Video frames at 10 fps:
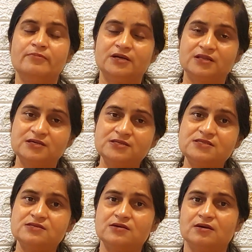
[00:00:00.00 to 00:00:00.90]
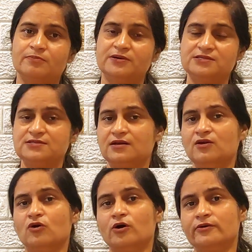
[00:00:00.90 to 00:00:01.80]
But this
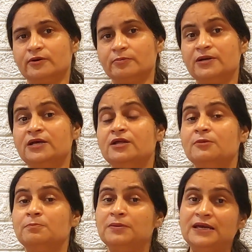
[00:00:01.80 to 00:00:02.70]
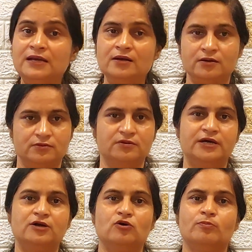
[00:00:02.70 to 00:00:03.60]
person, Lord Ripon, he repealed
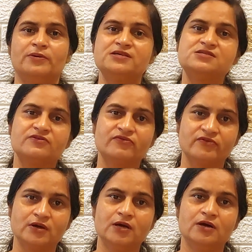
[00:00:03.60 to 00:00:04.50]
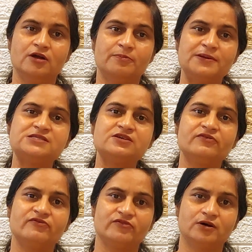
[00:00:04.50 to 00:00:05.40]
that
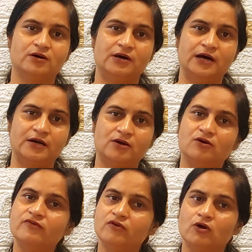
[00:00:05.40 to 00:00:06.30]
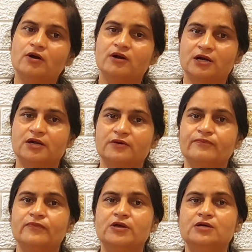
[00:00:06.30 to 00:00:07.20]
repressive act of Lord
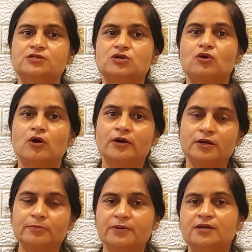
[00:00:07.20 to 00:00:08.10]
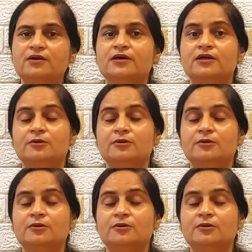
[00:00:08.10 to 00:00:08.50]
Lytton. So Lord Ripon, he